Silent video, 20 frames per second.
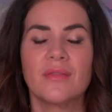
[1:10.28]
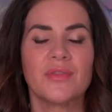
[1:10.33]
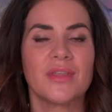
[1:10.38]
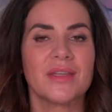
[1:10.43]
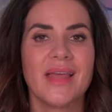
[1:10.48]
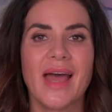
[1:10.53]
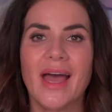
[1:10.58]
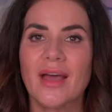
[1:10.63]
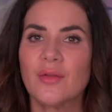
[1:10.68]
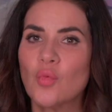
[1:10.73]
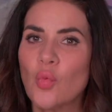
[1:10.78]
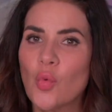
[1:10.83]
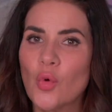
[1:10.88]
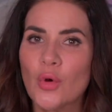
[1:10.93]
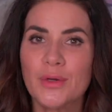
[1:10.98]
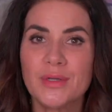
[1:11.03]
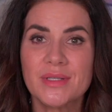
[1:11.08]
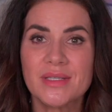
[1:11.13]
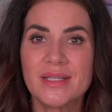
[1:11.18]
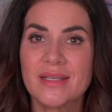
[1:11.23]
The dad
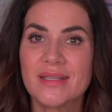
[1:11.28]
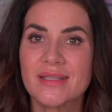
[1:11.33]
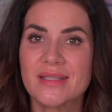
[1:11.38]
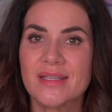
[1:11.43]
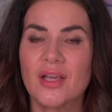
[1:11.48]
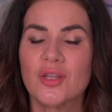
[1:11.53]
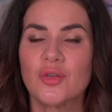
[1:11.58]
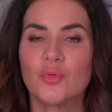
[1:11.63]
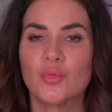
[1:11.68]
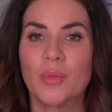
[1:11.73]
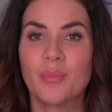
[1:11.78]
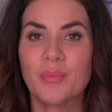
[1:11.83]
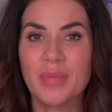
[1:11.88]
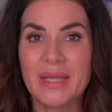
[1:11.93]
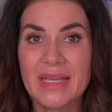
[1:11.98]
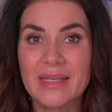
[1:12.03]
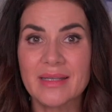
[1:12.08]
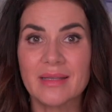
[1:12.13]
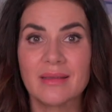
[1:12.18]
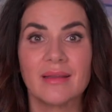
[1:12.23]
warns his son
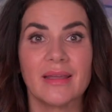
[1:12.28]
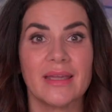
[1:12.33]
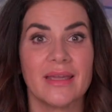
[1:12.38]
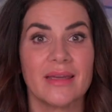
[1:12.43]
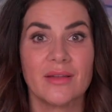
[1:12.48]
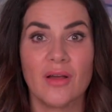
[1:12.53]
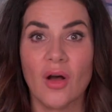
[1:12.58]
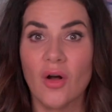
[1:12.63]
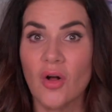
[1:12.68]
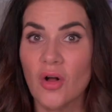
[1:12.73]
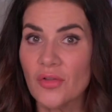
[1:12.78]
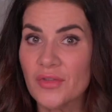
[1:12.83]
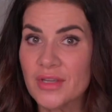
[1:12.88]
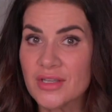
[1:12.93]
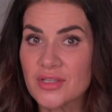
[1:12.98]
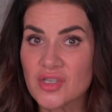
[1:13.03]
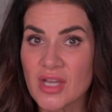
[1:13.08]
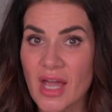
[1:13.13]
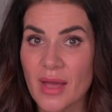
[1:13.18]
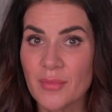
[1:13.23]
repeatedly in all
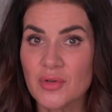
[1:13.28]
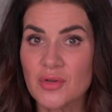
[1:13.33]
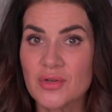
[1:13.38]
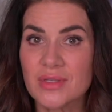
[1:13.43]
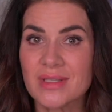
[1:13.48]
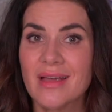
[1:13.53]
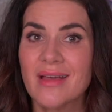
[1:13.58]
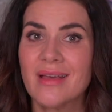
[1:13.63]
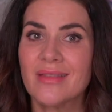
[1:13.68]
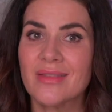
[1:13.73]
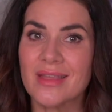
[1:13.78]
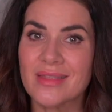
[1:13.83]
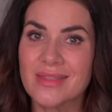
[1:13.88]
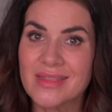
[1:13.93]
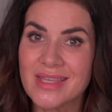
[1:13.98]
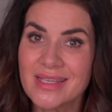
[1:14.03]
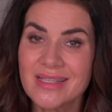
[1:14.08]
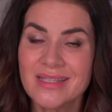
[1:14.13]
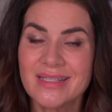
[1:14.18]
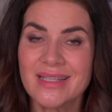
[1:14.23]
these chapters that
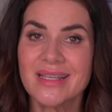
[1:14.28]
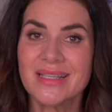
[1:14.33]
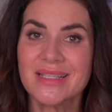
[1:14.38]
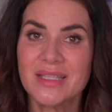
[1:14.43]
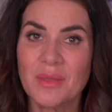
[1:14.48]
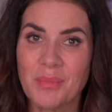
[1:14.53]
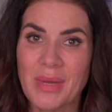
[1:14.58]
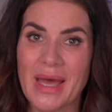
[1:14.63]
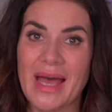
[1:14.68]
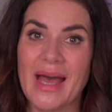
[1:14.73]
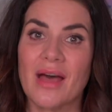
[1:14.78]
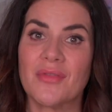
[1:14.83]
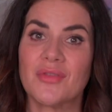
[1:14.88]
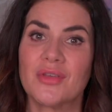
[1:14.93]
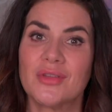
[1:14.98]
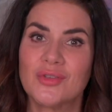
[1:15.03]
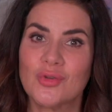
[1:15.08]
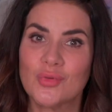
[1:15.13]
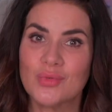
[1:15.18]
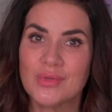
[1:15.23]
this is the path
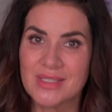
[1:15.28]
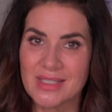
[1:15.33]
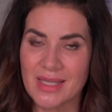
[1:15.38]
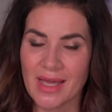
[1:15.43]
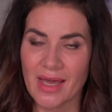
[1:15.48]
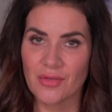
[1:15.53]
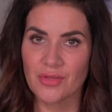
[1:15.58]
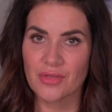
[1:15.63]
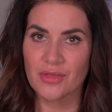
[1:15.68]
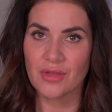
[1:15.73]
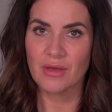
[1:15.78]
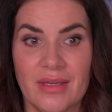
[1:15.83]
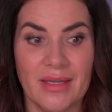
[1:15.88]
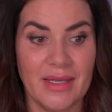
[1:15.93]
to death.